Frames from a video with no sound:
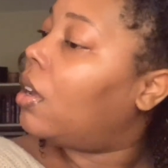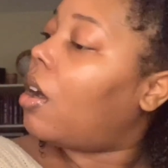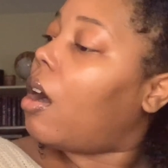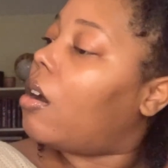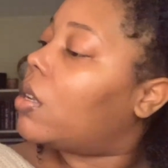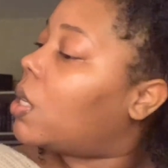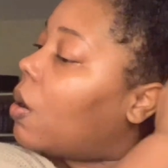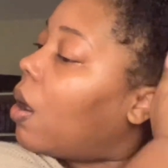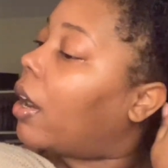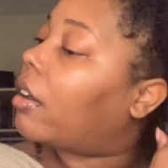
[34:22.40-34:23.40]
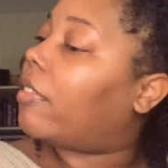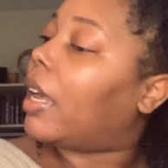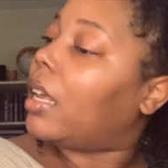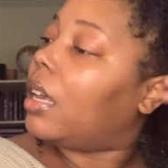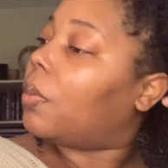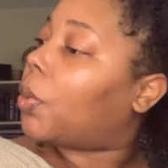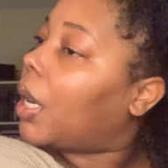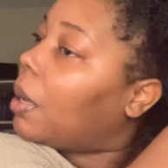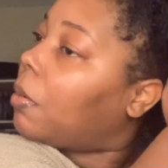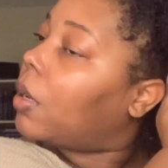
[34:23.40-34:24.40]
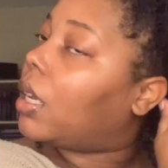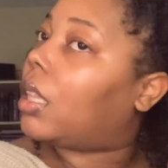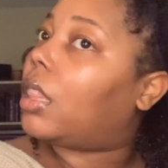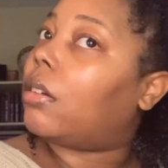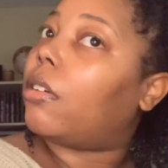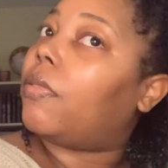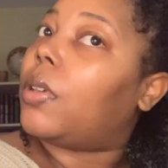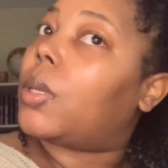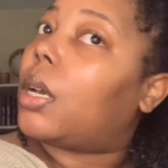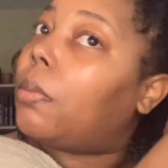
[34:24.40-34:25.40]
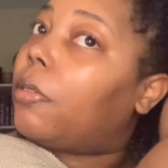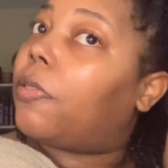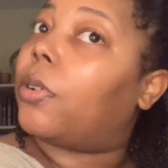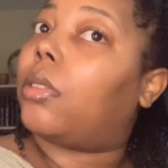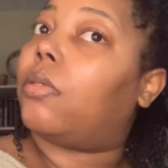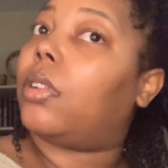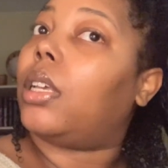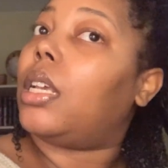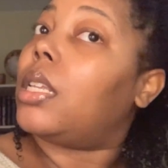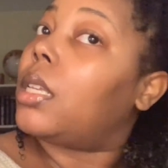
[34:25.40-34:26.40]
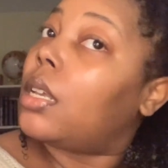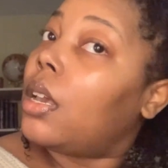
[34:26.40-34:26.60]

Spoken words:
also arc read it and were able to get their reviews up before the release.